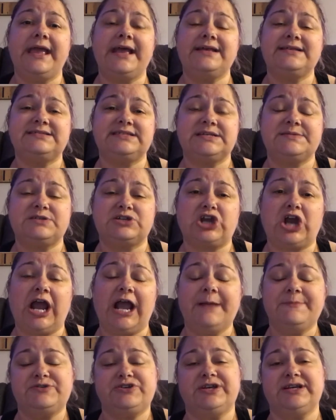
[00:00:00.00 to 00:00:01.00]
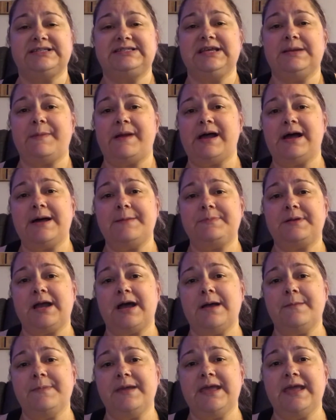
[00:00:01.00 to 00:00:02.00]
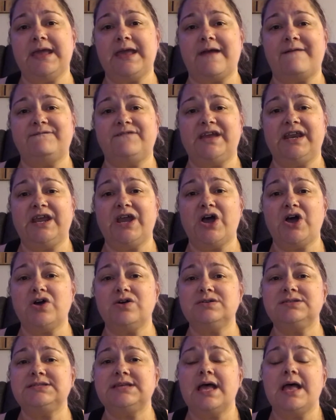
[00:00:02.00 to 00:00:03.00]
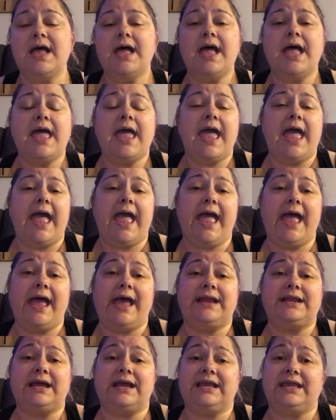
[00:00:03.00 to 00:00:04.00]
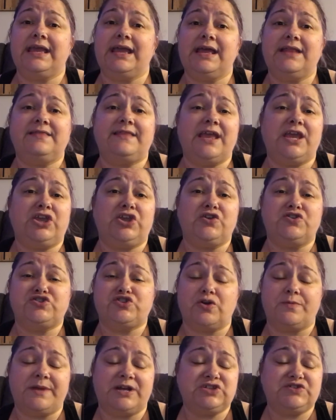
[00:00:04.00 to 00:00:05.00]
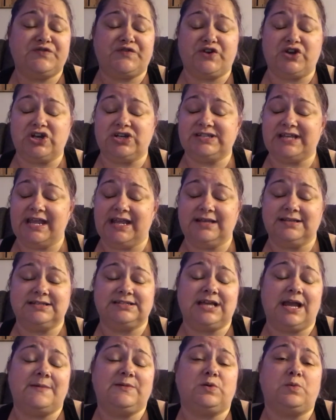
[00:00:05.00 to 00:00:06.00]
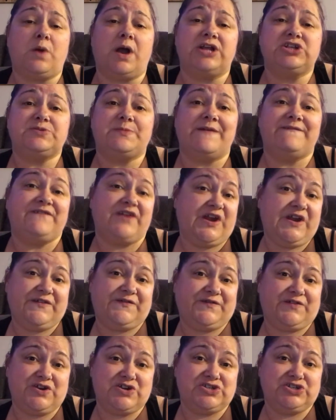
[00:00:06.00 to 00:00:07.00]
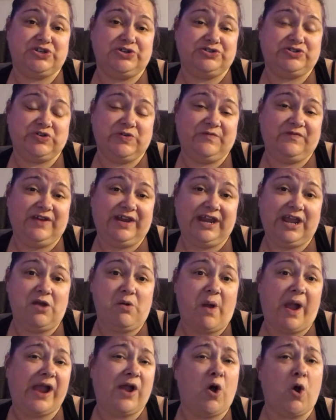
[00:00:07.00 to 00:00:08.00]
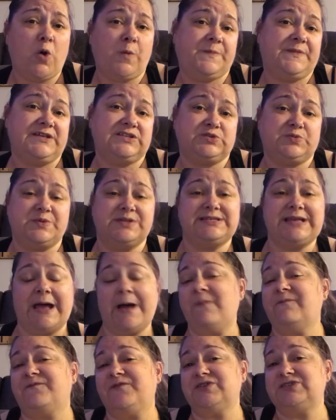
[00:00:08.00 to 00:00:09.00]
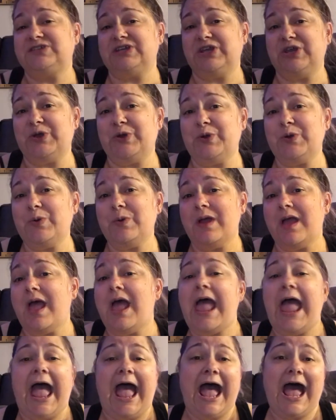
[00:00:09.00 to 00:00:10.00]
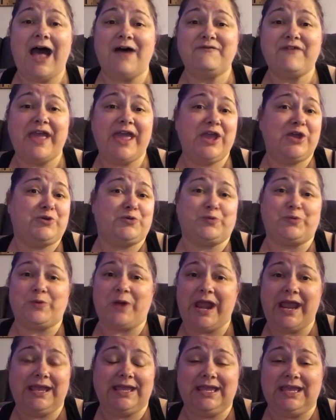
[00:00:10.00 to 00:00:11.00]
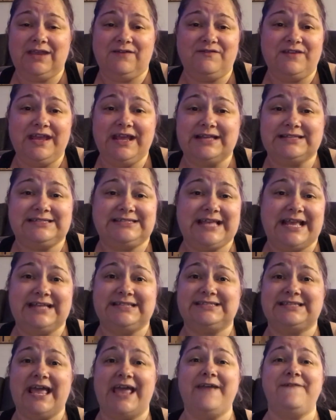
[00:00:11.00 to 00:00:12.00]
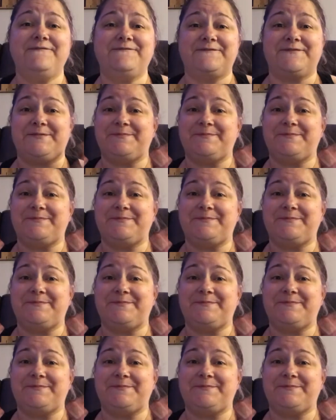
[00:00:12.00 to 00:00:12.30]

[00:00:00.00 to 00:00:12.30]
Hit subscribe so you can see my upcoming videos. And again, thank you so much for taking the time to watch my very first YouTube video. I hope this was helpful to you. Have a great evening and stay safe.